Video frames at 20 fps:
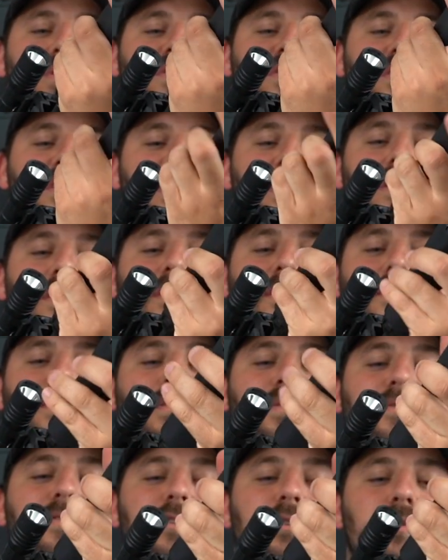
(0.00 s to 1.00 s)
see the
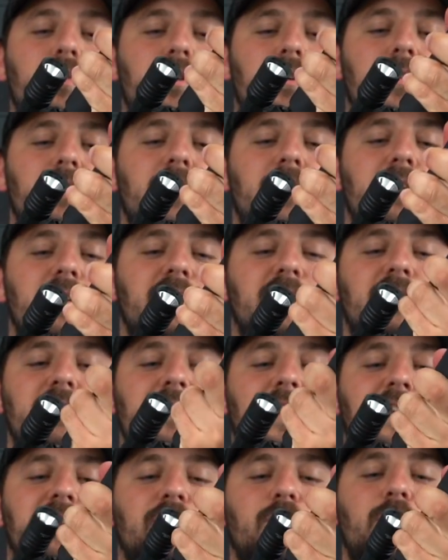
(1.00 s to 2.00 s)
review on this
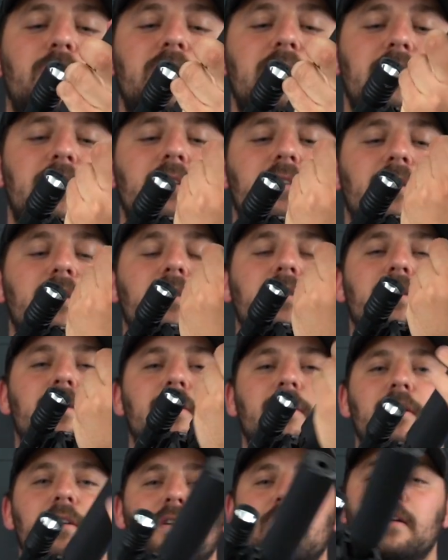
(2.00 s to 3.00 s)
next week.
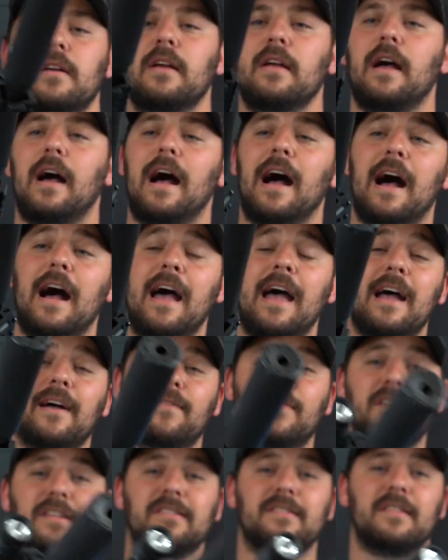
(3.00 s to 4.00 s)
I
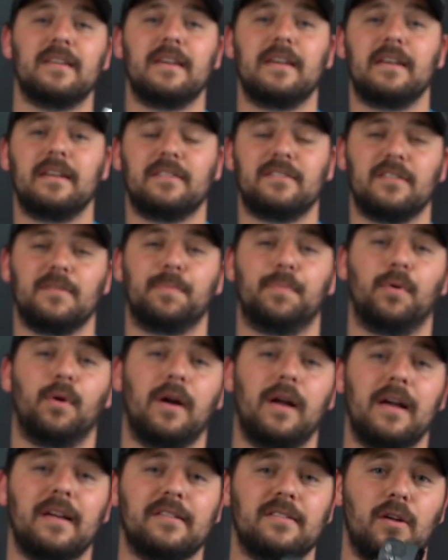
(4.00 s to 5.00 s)
have this thing
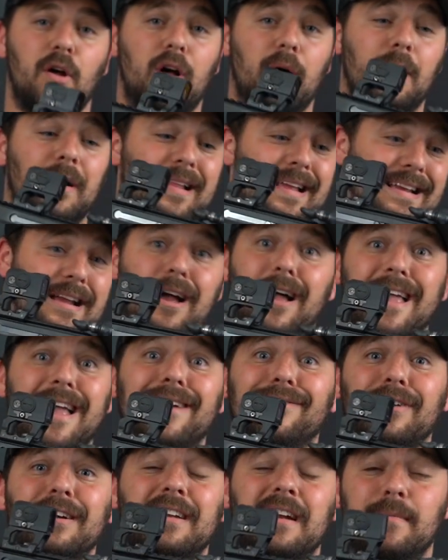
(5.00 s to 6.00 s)
suppressed, like
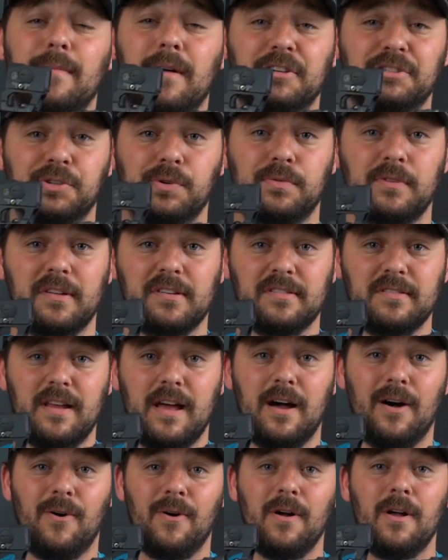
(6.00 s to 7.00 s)
every time I shoot this
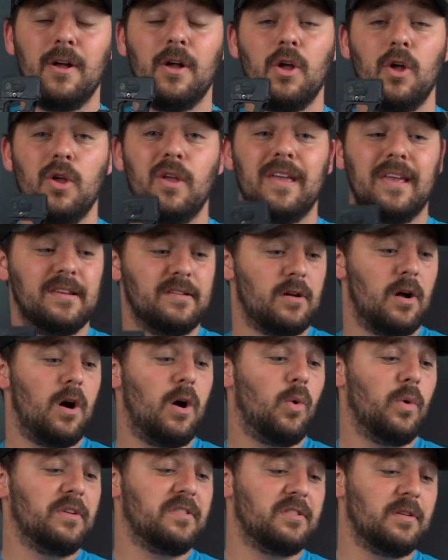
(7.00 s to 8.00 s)
now is
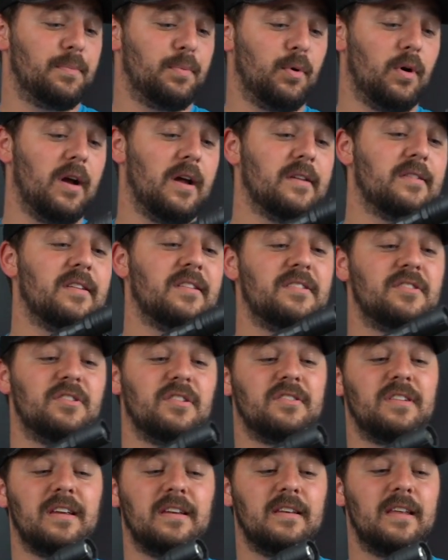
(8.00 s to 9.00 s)
always suppressed. This is
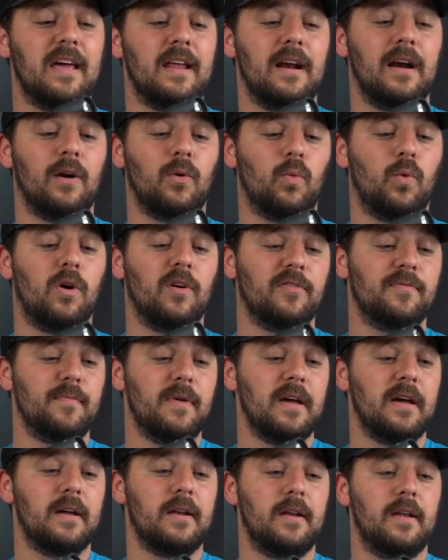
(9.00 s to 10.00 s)
just a Dead Air
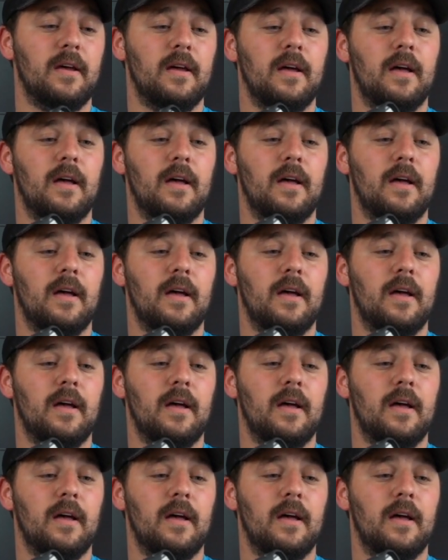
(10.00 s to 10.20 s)
Wolfman.